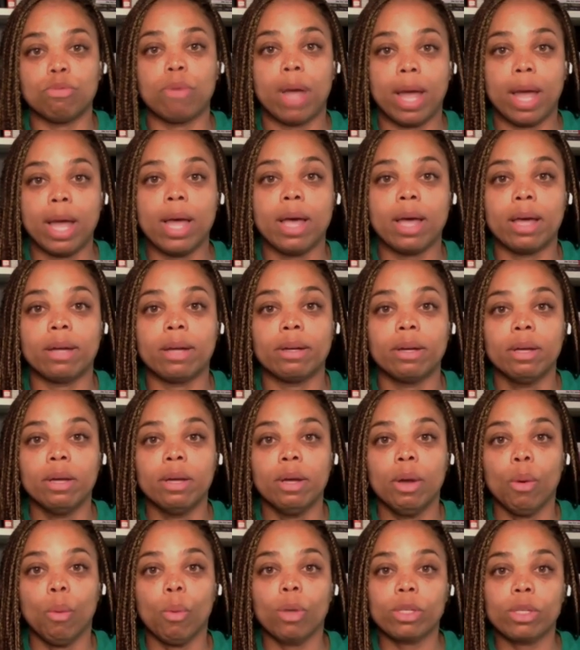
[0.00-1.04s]
you had
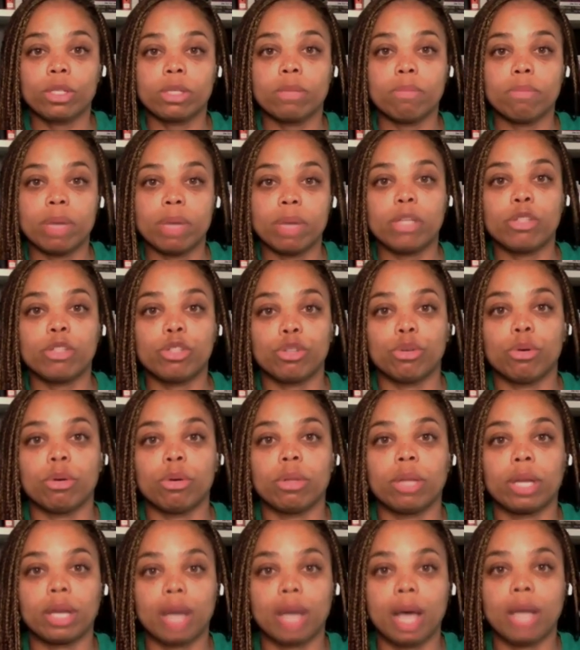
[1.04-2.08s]
was to make
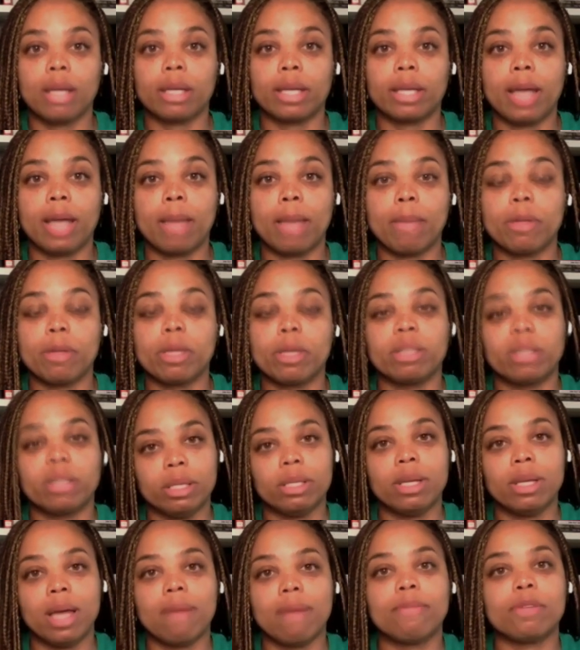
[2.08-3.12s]
sure that Colin Kaepernick
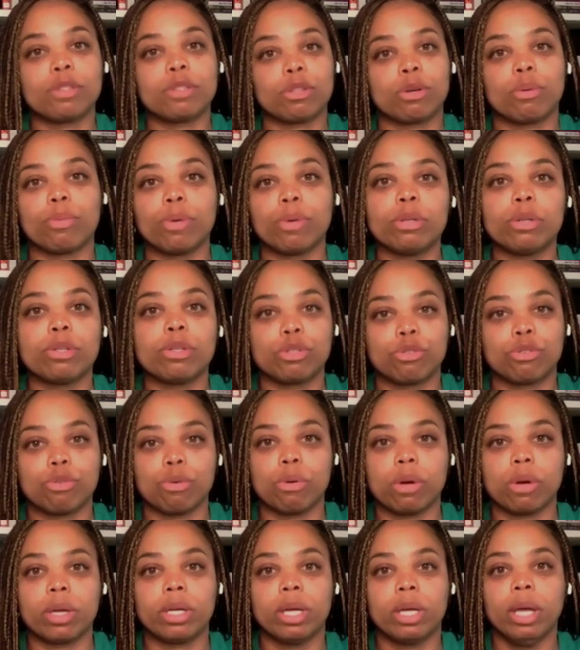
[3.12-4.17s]
didn't have his career
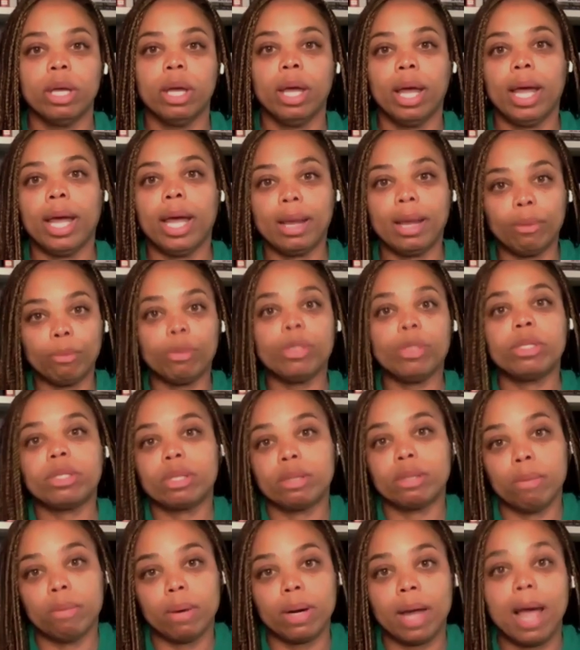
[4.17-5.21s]
destroyed, mm-hmm. and we
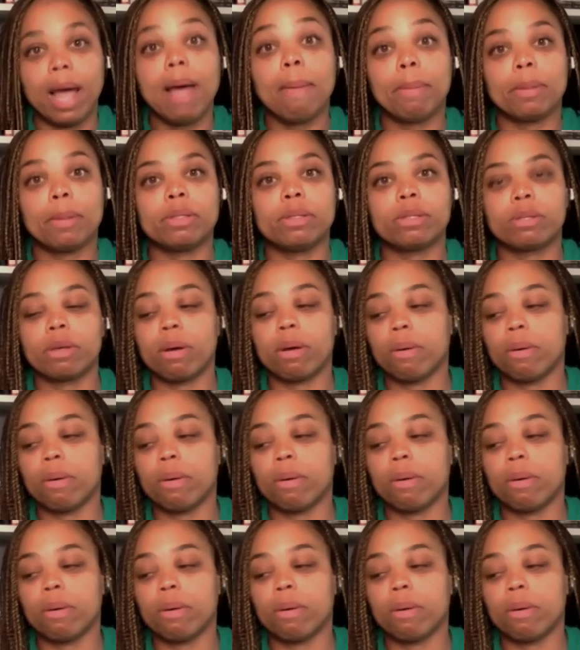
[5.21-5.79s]
see what happened.